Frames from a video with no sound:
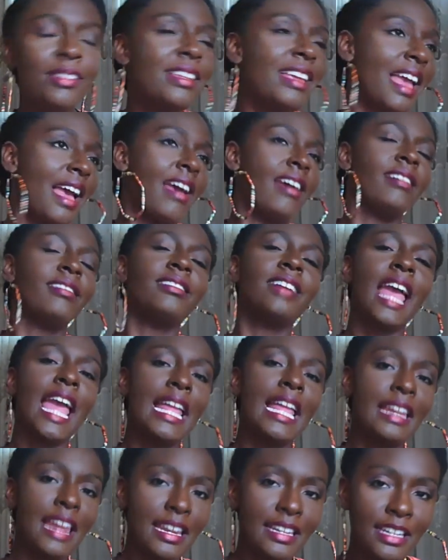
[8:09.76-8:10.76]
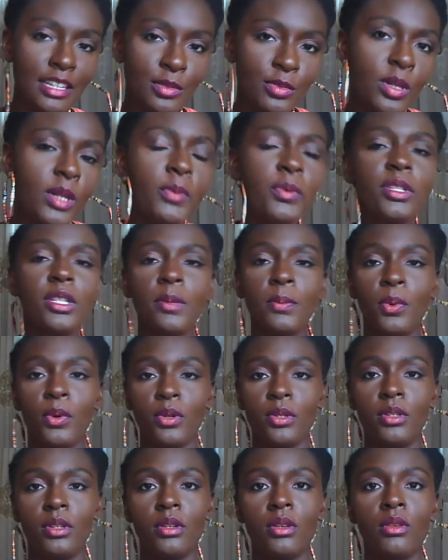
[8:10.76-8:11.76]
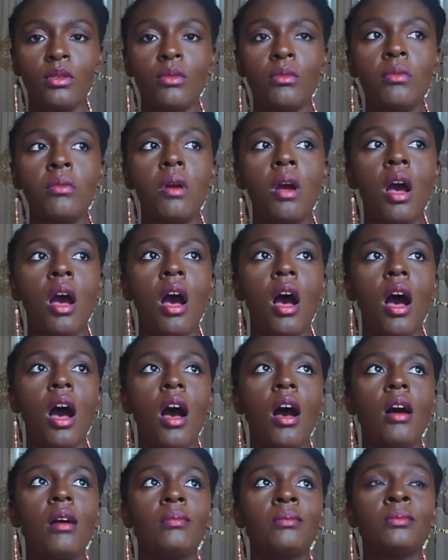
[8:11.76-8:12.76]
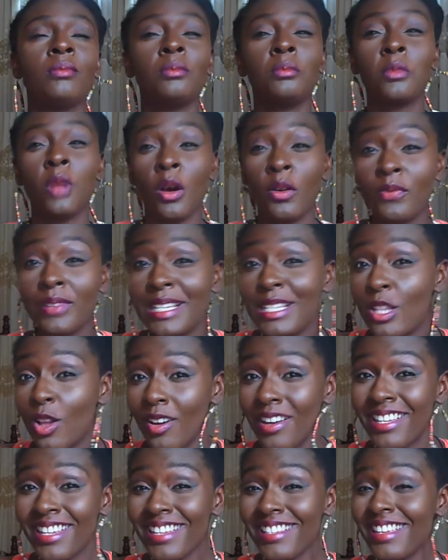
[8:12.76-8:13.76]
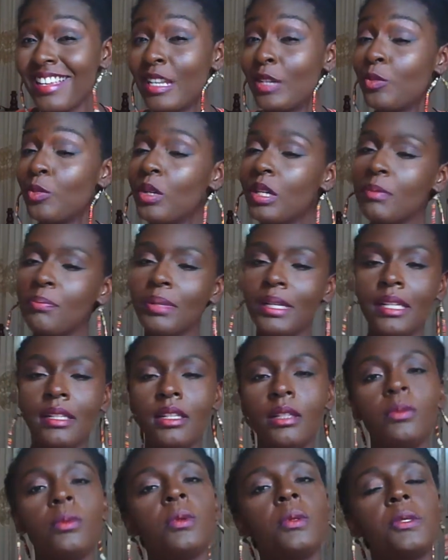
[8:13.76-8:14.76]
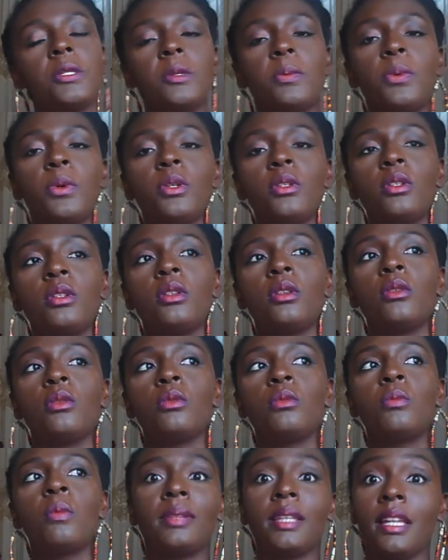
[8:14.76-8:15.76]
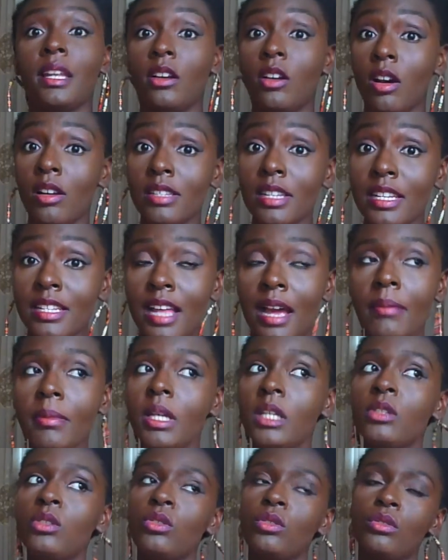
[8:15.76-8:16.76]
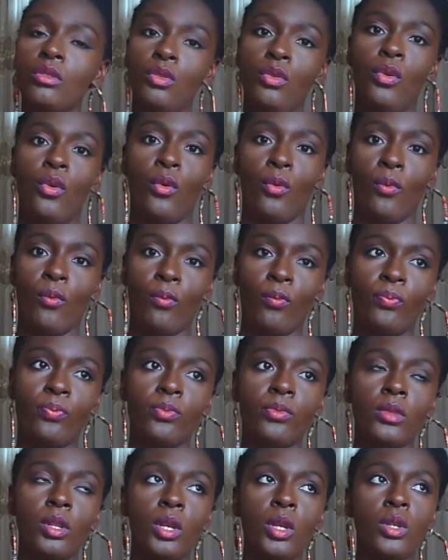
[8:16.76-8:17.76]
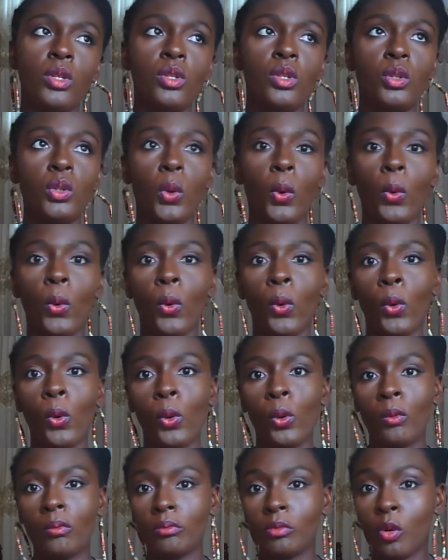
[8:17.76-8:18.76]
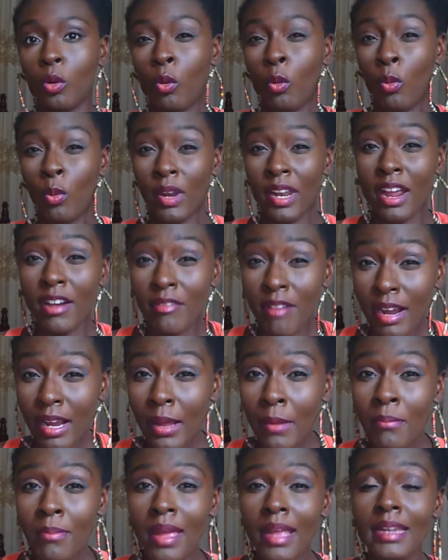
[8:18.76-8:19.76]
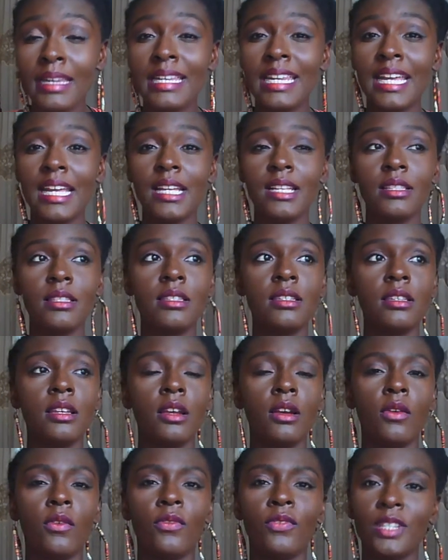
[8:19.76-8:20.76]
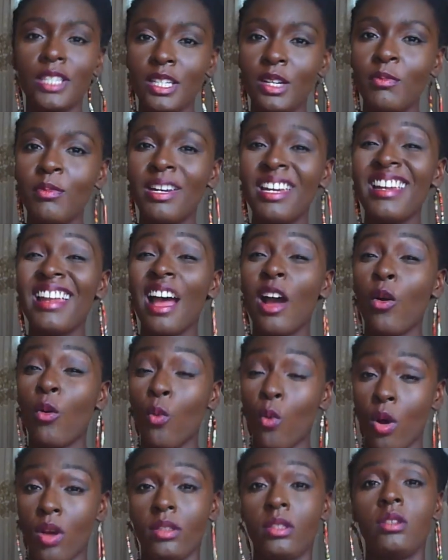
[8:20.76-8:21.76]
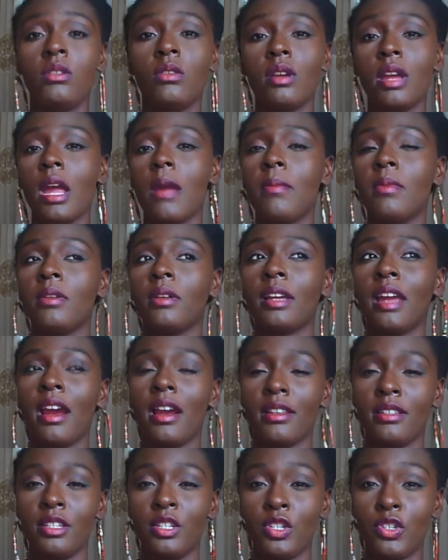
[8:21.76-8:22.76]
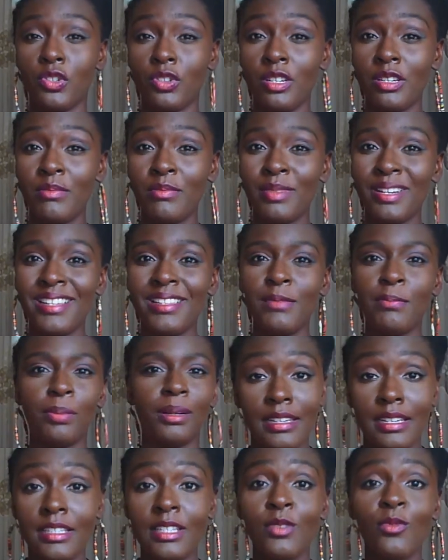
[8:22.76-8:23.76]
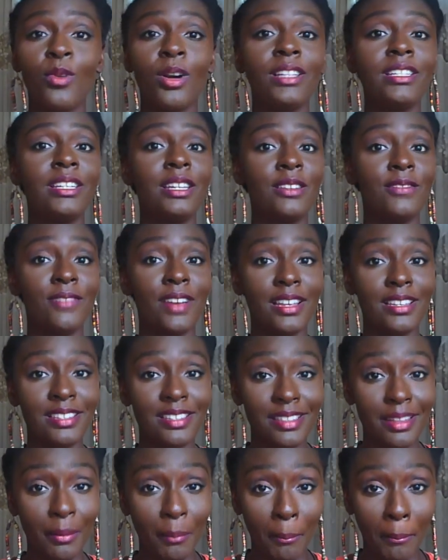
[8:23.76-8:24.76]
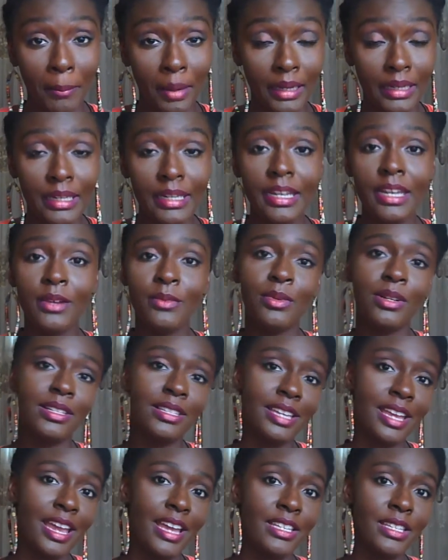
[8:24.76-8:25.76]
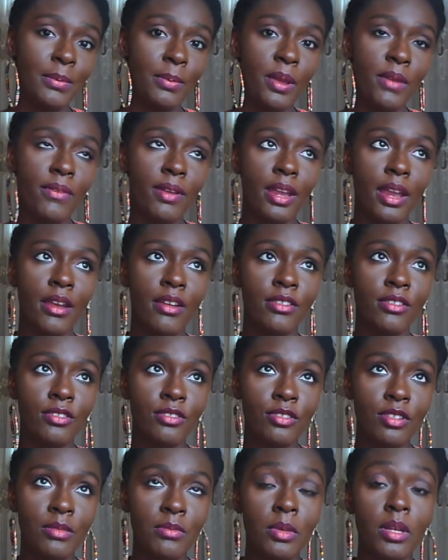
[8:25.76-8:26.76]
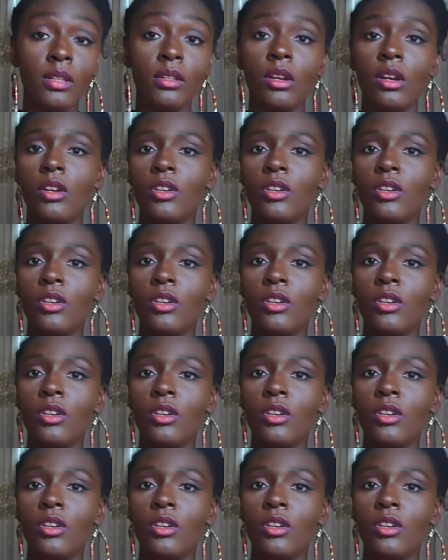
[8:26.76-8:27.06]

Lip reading: Yeah, it did what it was supposed to do. Not for as long as I said it would, but it did what it was supposed to do. Did it cause any damage? No. So, would I recommend it for somebody that wants to do a keratin treatment but doesn't want to invest the money it will take to pay for keratin treatment?